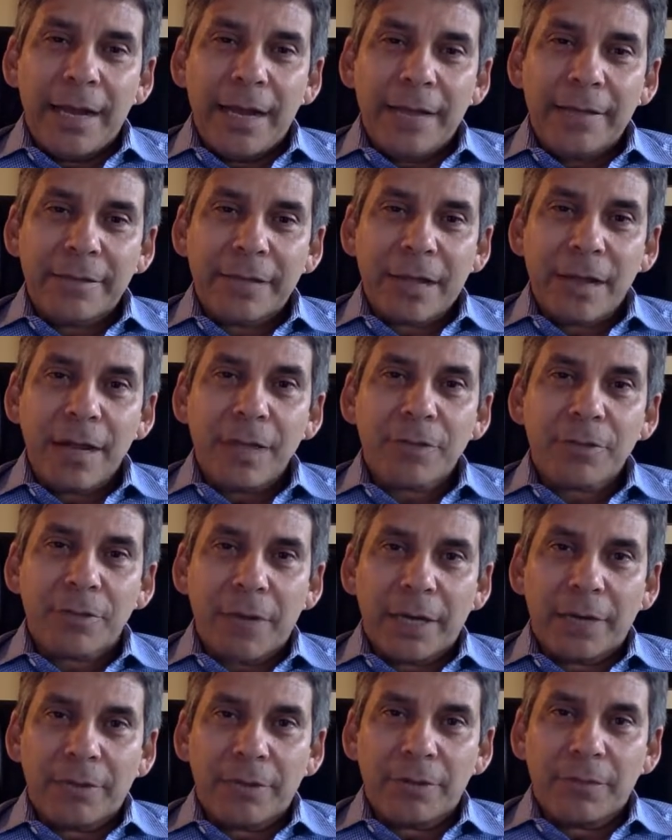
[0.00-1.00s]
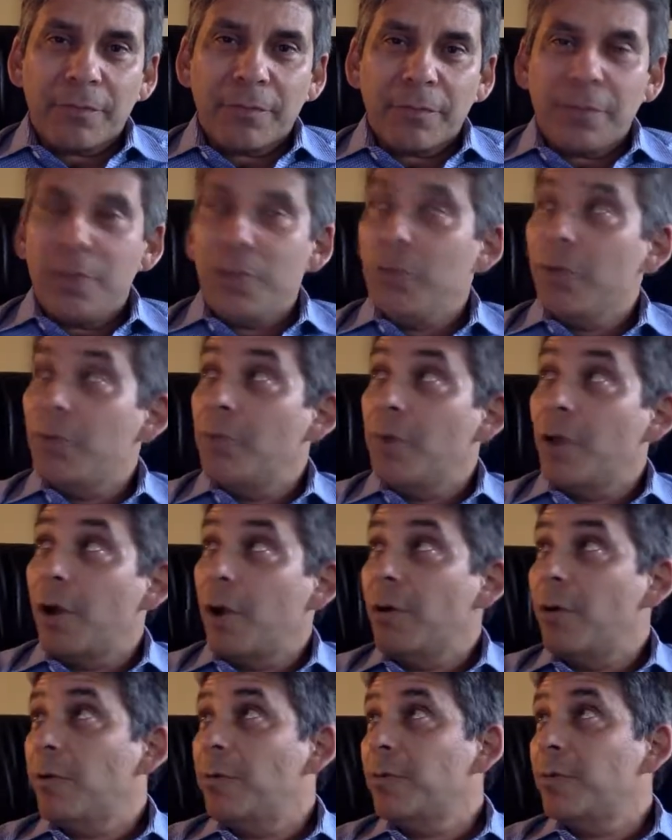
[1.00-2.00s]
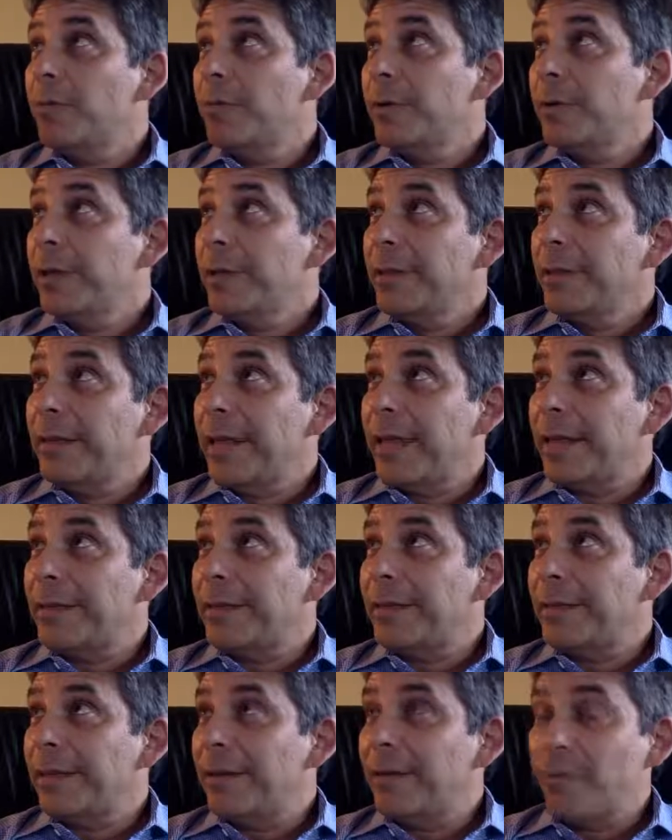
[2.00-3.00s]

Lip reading: as a contractor, you know that,